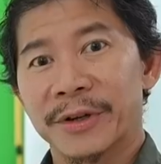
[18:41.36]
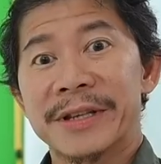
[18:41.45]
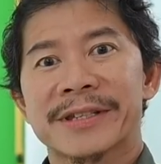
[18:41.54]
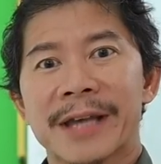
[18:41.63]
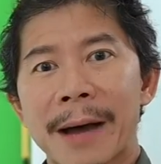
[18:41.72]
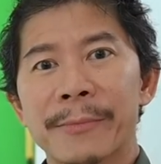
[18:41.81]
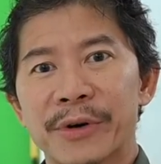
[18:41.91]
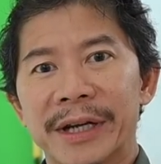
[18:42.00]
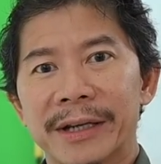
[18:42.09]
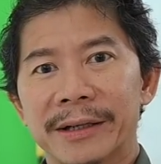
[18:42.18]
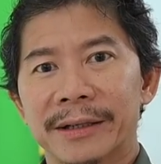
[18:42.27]
So in
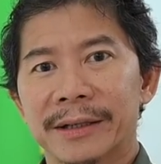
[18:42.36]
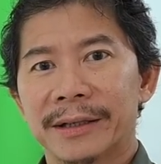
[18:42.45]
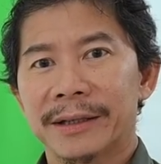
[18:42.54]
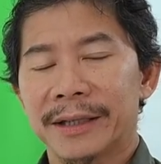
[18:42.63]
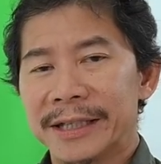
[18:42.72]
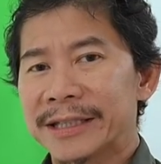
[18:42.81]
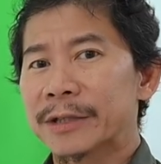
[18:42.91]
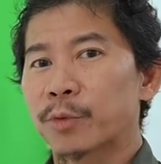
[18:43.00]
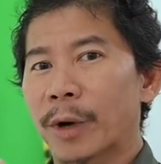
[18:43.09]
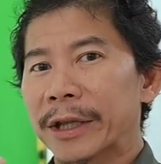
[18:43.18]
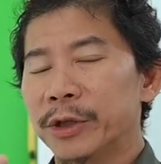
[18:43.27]
summary, this
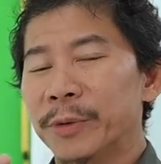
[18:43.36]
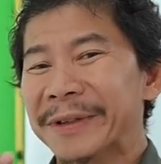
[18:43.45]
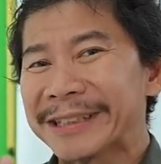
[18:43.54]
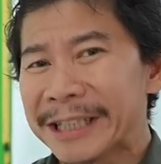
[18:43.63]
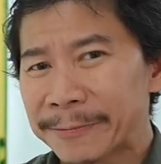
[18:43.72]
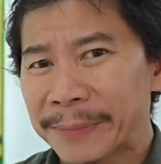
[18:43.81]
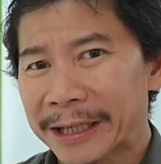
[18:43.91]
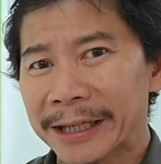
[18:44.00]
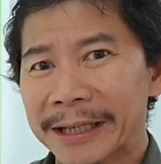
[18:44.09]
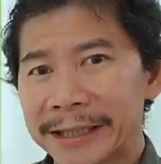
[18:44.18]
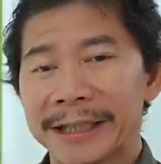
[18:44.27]
is what you would
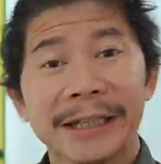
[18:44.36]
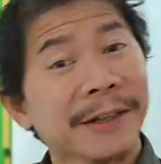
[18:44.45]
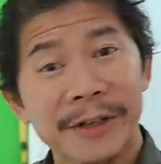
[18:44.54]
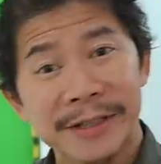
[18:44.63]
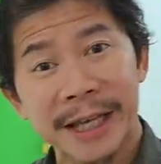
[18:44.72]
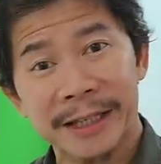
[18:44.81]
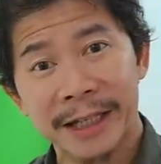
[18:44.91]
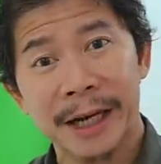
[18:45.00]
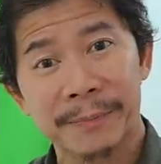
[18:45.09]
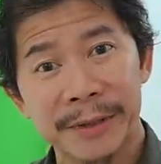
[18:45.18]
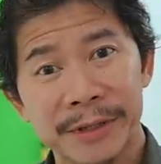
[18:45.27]
typically need if you're
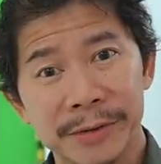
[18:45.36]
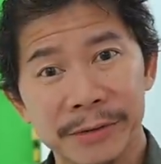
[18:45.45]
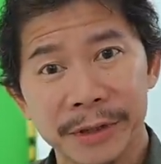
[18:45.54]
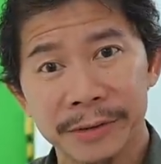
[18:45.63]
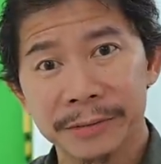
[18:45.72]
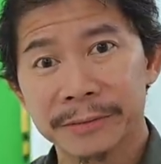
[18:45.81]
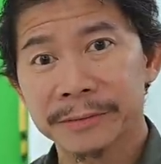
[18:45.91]
setting up a studio.